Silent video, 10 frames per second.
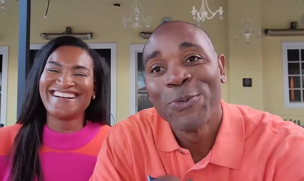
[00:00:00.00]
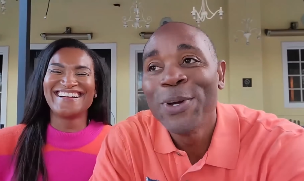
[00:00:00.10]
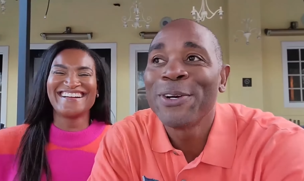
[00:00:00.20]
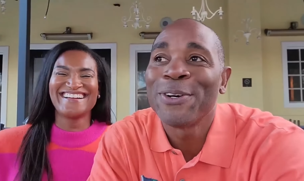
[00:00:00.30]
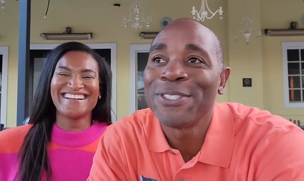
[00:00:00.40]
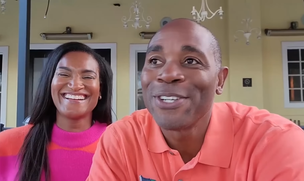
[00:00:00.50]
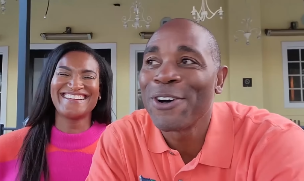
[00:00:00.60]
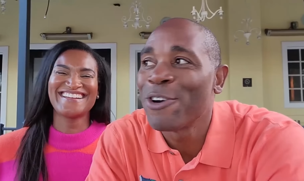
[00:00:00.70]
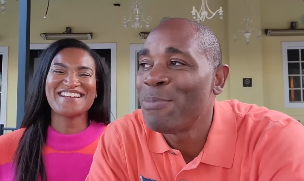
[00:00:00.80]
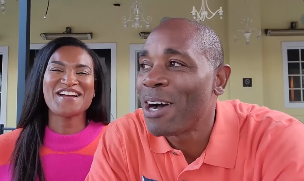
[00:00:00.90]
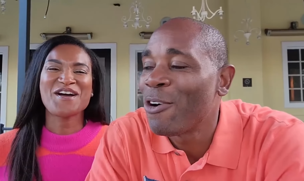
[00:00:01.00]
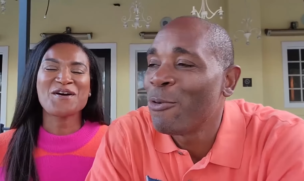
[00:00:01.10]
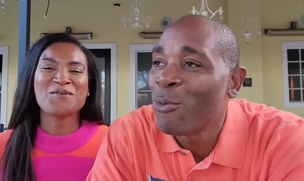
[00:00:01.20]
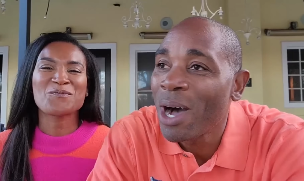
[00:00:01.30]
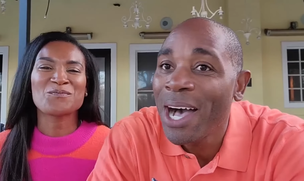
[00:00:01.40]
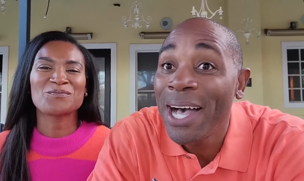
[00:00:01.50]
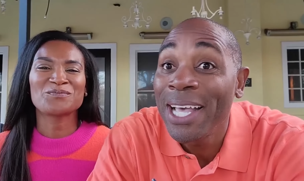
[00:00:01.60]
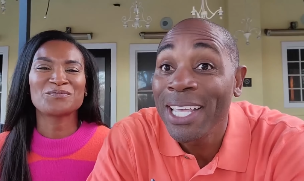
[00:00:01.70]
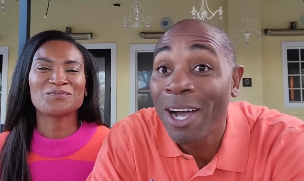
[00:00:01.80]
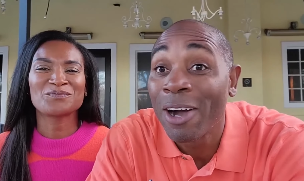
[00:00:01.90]
Speaker 1: we're going to talk about
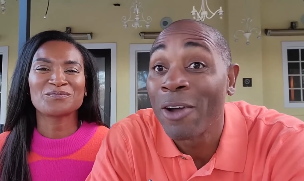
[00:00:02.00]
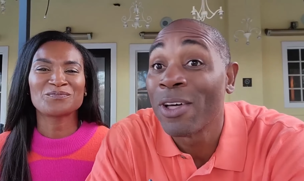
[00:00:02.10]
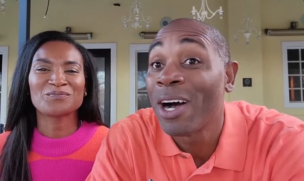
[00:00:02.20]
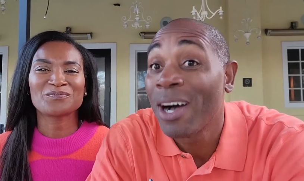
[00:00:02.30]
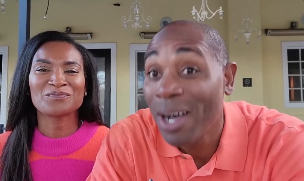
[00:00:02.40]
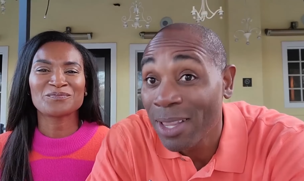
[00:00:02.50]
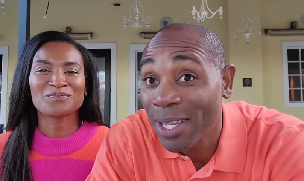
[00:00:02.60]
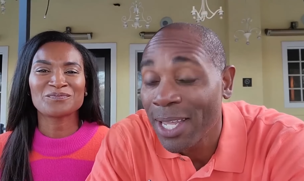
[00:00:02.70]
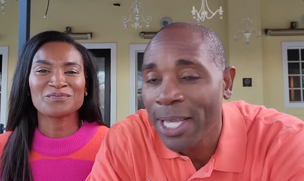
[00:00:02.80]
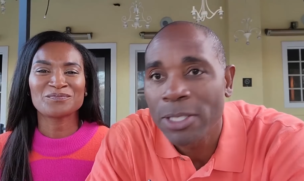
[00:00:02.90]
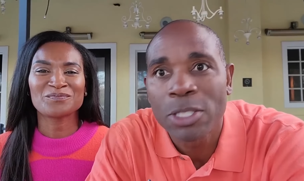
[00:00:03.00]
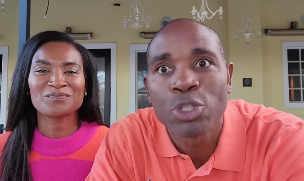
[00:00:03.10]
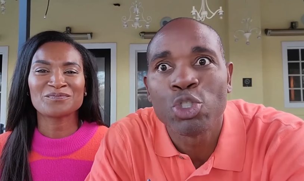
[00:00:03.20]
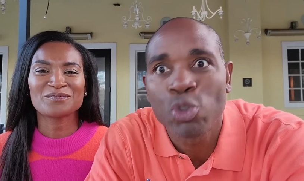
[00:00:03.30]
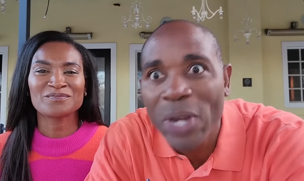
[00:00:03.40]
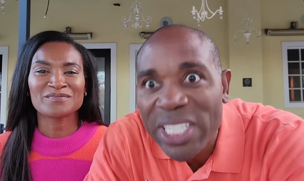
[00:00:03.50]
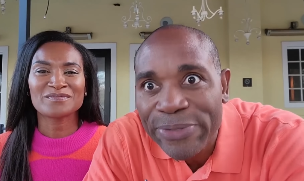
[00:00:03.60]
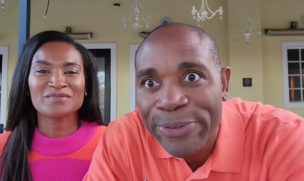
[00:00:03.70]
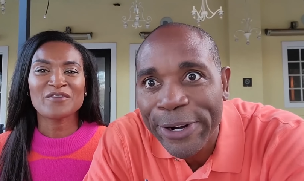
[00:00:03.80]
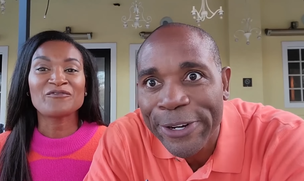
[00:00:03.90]
why are the holidays
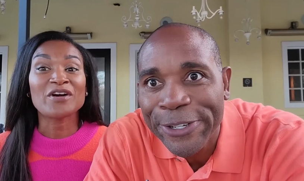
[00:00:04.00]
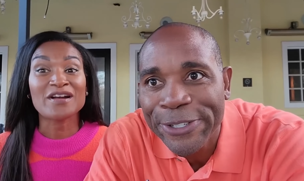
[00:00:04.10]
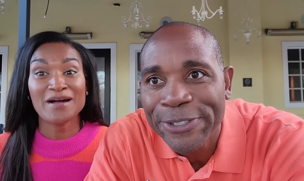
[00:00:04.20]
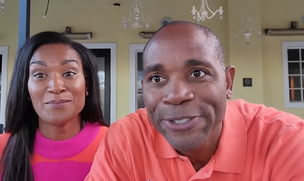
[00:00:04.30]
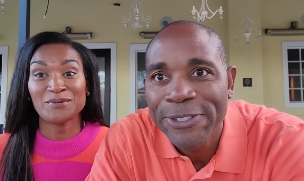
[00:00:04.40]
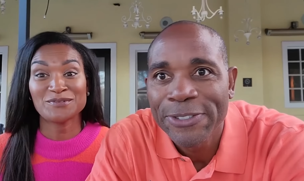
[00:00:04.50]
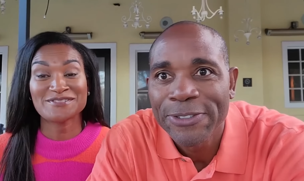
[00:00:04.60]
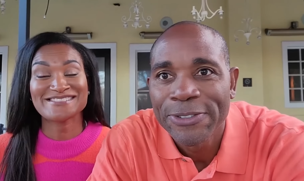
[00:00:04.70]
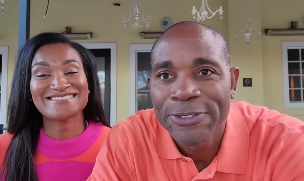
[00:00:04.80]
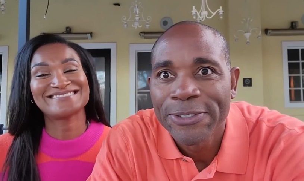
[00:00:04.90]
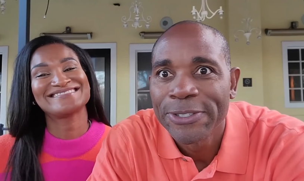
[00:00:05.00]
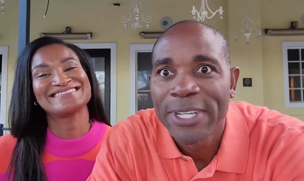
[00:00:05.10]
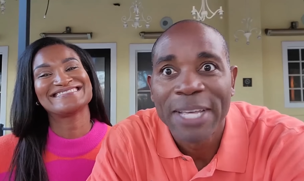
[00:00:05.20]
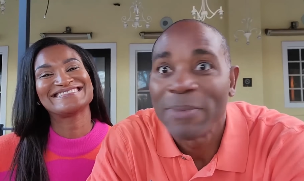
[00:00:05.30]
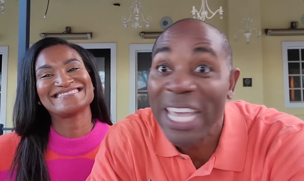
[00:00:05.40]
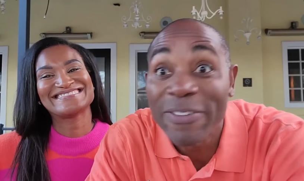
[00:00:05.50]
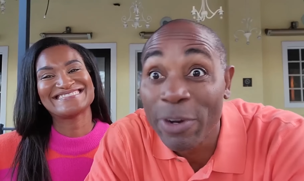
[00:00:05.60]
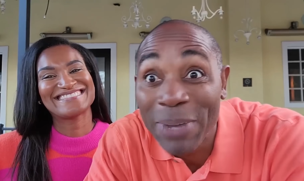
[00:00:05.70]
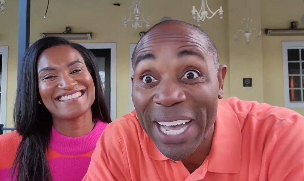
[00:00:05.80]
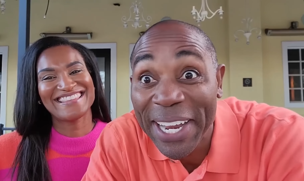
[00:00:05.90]
stressful?
Speaker 2: For couples.
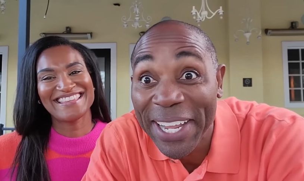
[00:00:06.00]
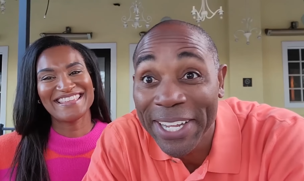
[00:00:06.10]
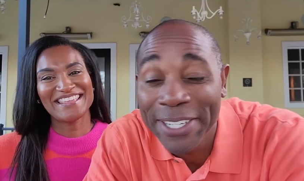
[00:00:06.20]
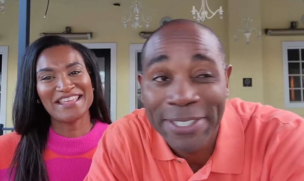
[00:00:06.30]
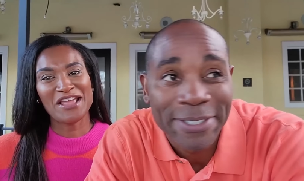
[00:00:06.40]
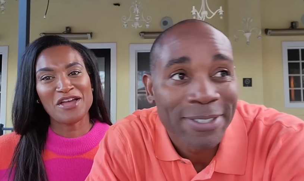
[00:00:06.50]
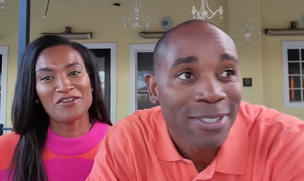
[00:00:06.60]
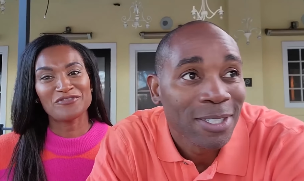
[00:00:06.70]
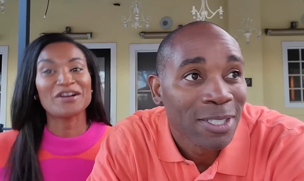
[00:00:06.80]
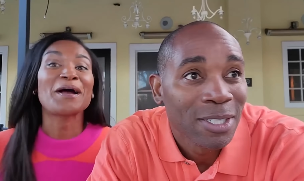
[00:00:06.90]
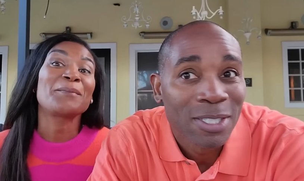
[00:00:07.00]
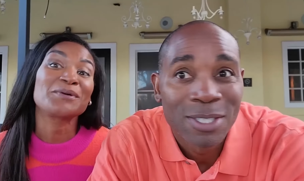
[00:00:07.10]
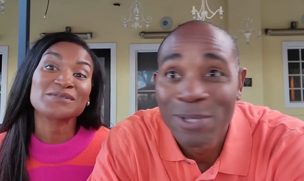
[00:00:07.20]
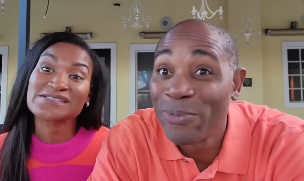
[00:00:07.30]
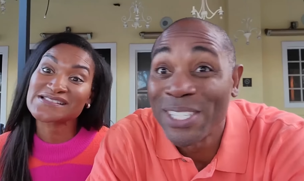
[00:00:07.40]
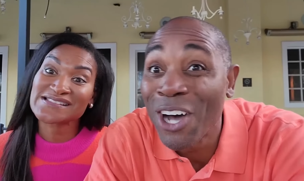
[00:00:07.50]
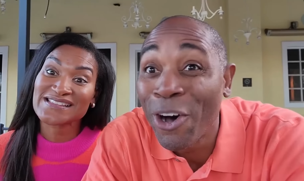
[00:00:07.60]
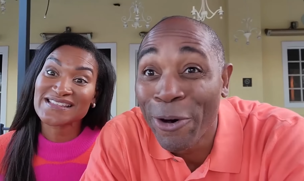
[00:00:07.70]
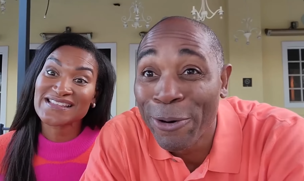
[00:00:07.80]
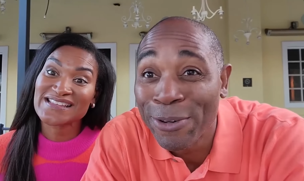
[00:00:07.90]
Speaker 1: Everybody. For couples. For
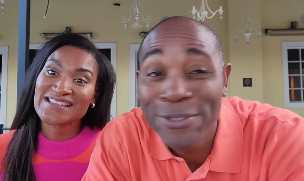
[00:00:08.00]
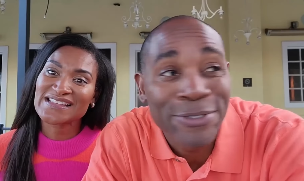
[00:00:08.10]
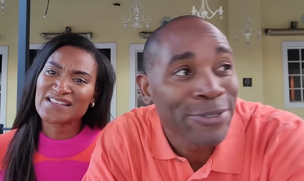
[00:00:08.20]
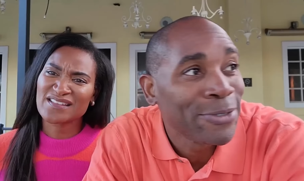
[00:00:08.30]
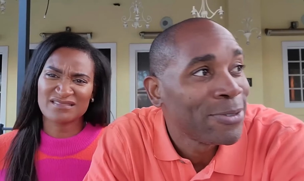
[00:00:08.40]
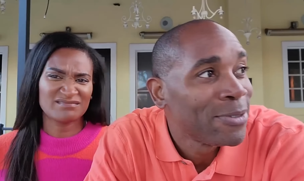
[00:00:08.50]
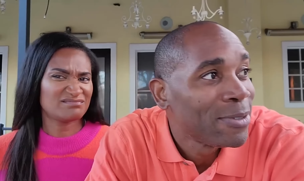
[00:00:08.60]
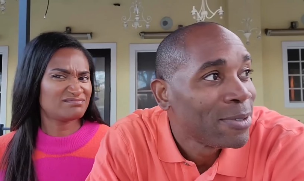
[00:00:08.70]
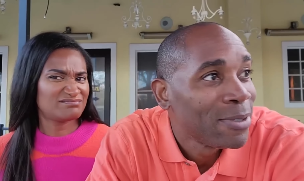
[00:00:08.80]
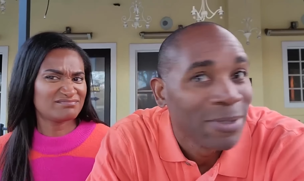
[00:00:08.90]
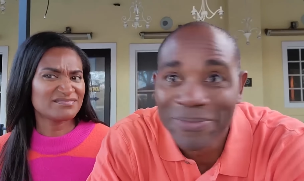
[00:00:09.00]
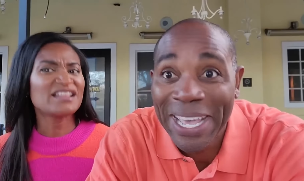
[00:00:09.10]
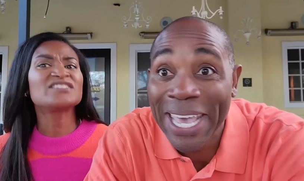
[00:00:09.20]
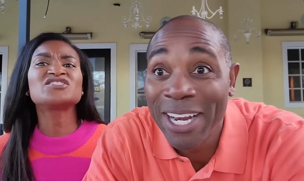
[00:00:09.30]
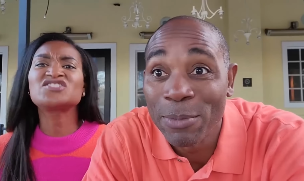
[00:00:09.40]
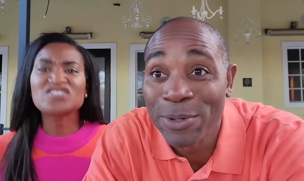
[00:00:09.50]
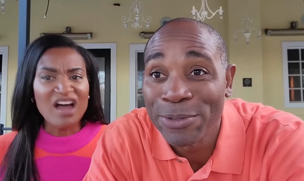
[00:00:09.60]
dogs. For mm, animals.